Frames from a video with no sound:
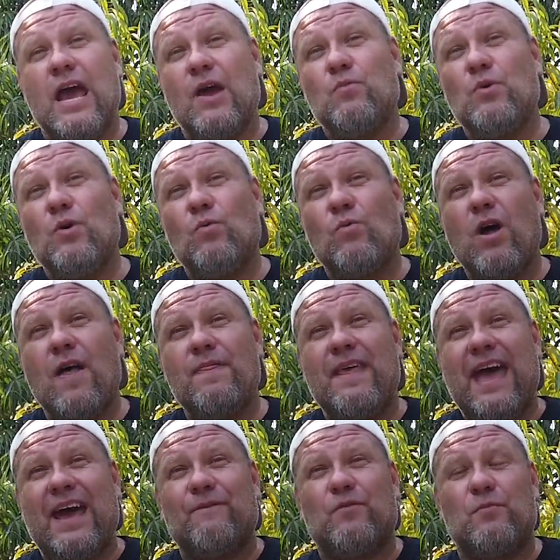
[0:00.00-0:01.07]
and we'll run
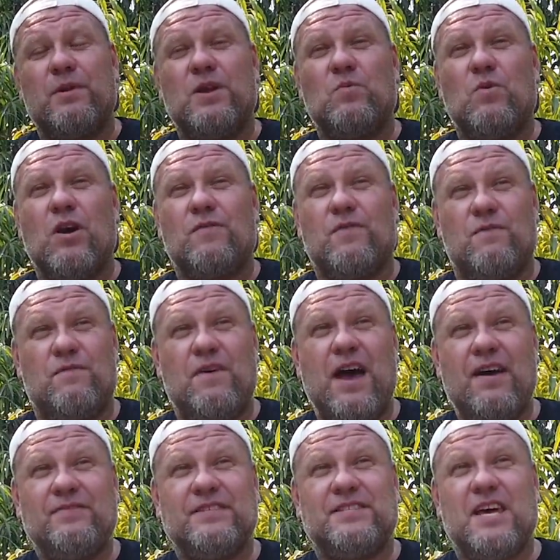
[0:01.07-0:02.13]
that from anywhere from
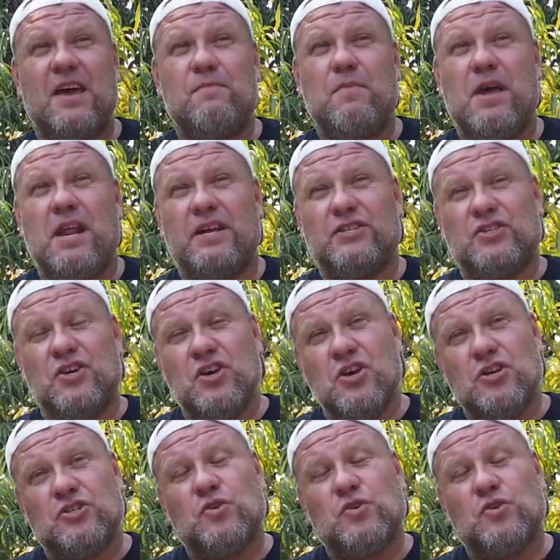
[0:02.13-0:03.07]
5 to 10 minutes.